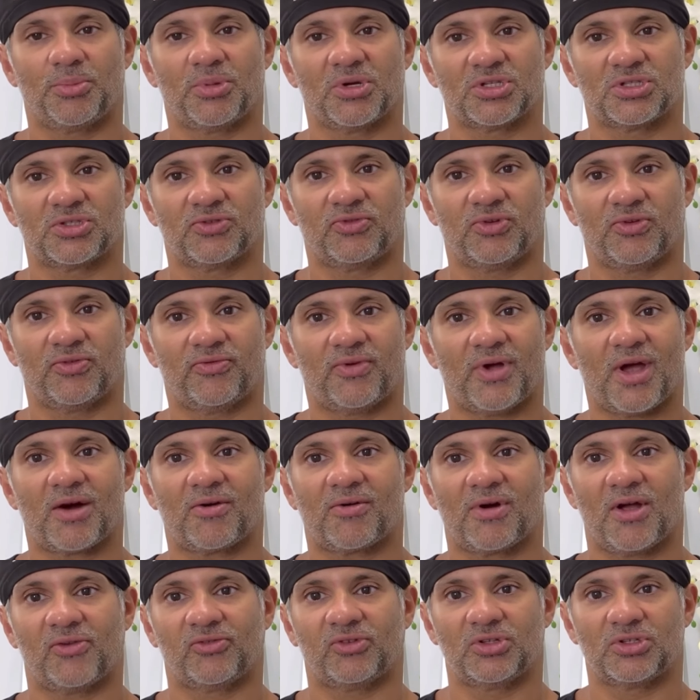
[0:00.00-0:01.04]
because if you fat
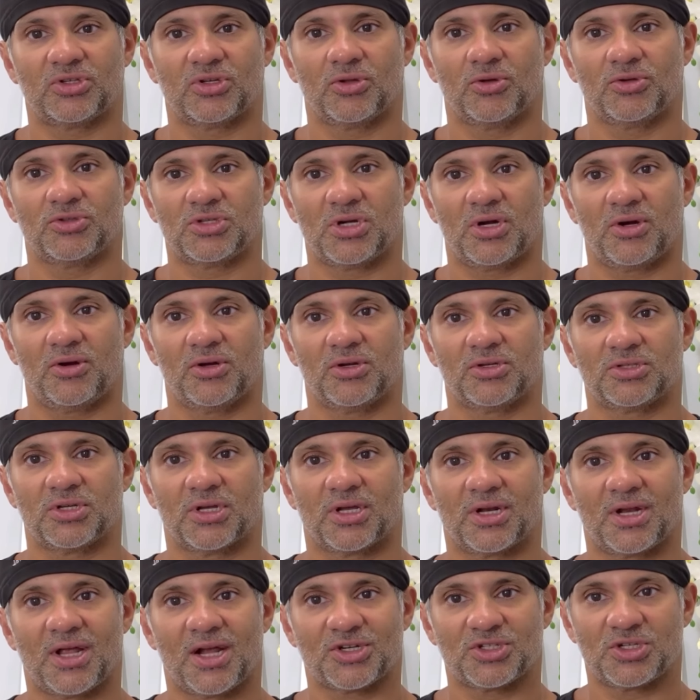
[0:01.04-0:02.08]
graft into those areas, it
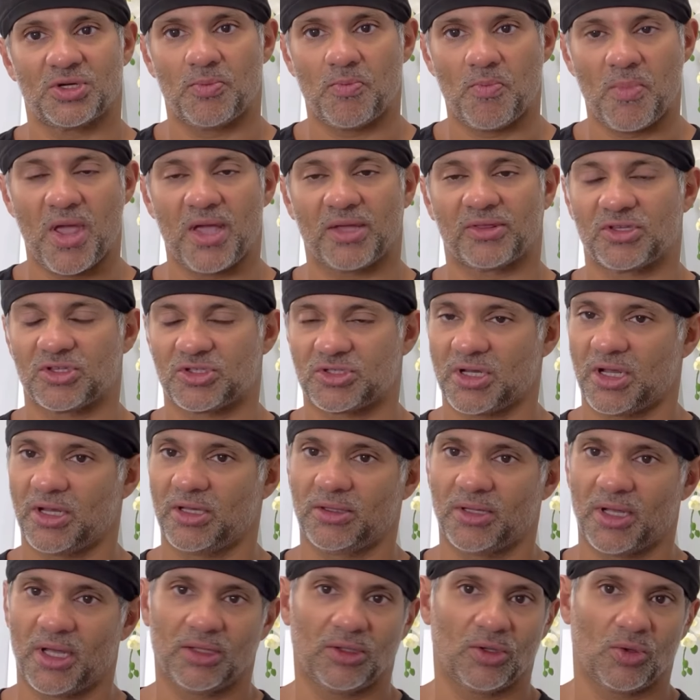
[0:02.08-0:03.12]
can actually make the
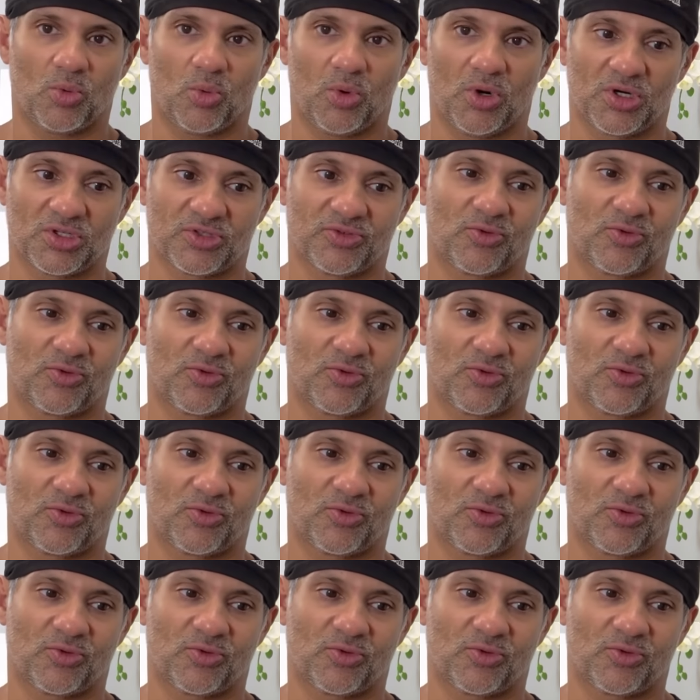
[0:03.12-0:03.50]
cellulite look worse.